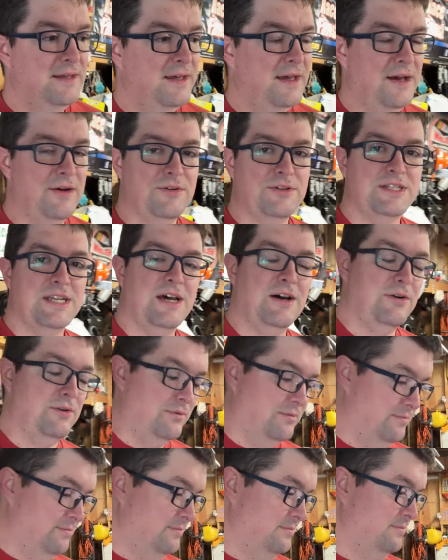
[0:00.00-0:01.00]
I was
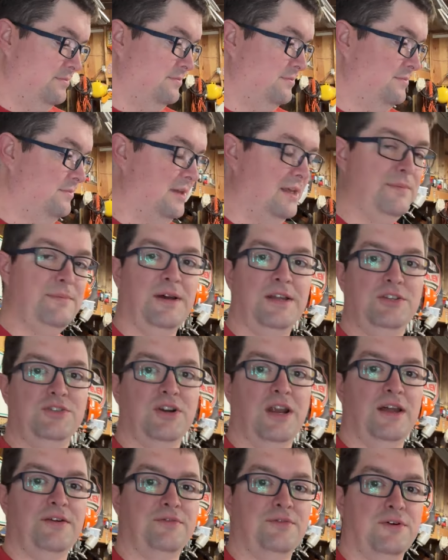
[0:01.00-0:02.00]
out in my
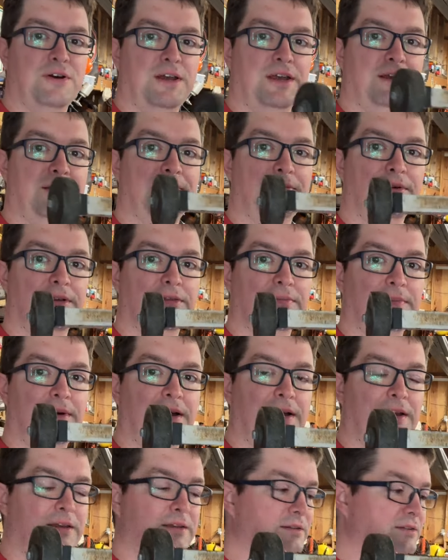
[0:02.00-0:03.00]
driveway with
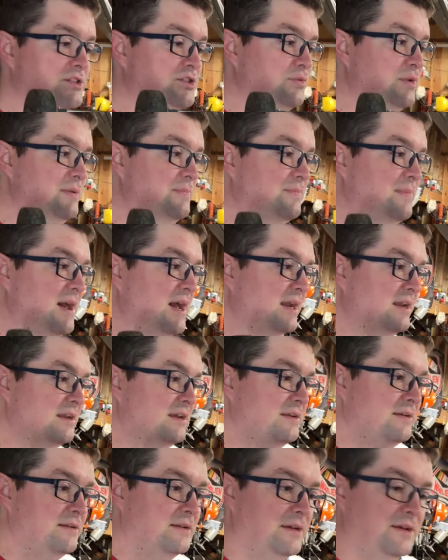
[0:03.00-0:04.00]
my sweep
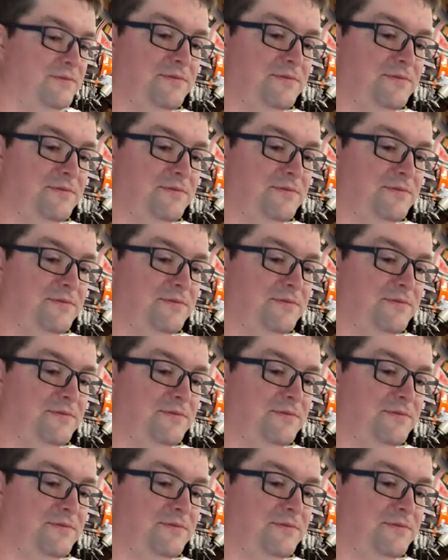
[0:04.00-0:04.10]
magnet, and I